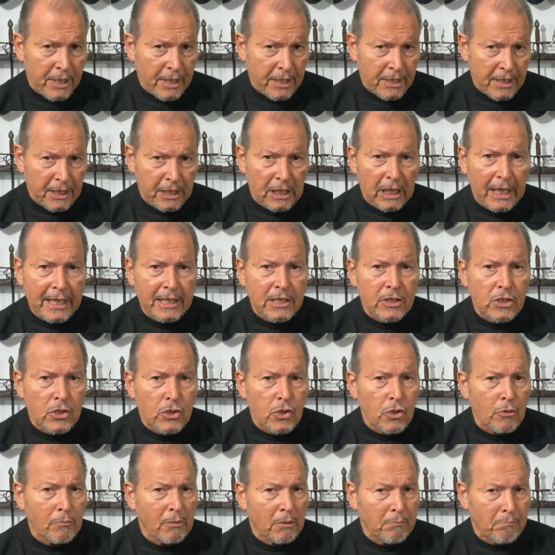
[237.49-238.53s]
an enlightened
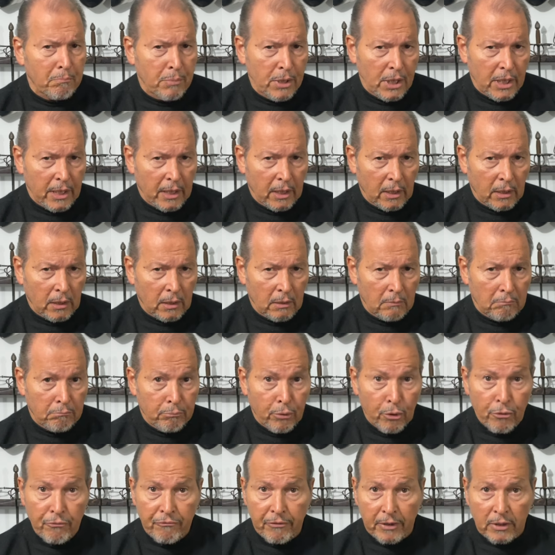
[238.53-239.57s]
human being,
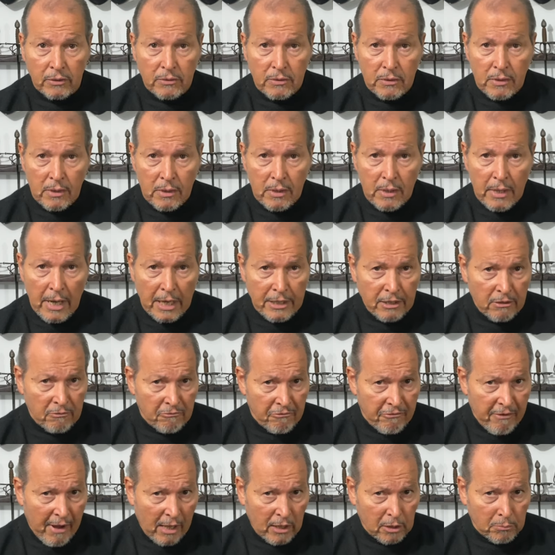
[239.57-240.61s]
perfect and
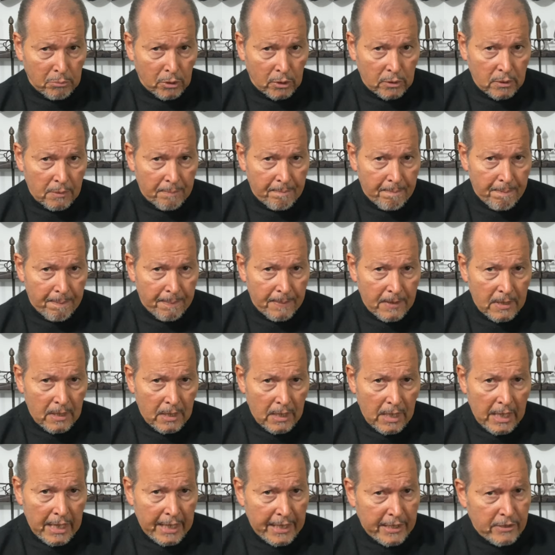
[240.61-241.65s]
infallible.
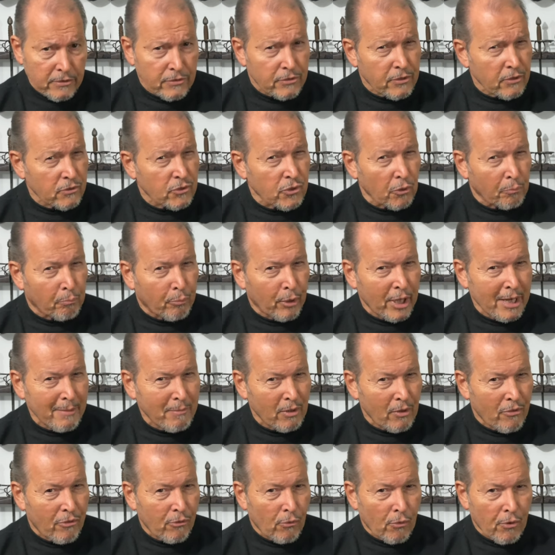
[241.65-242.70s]
He's the supreme
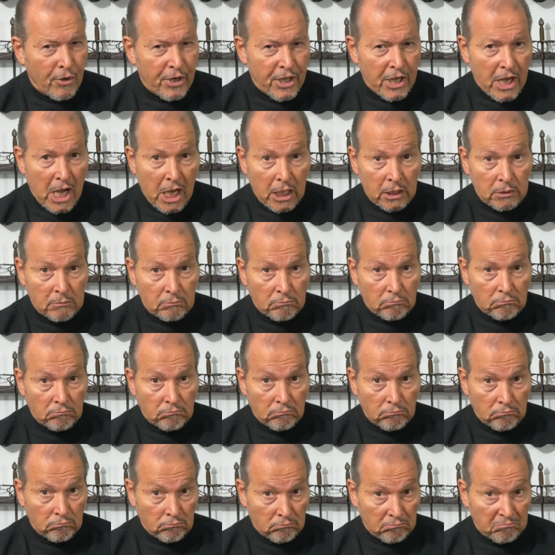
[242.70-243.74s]
authority
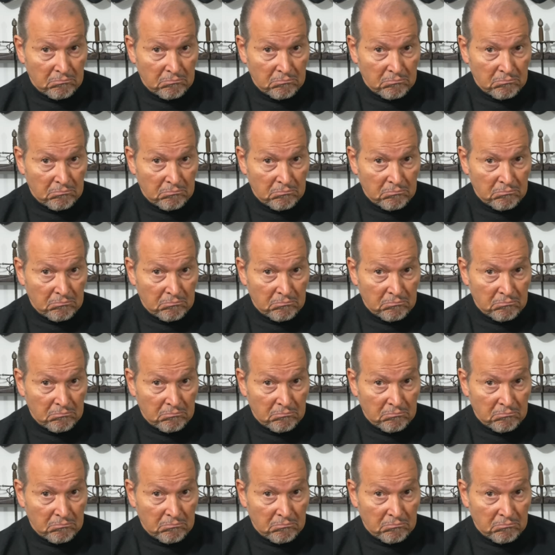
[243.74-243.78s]
on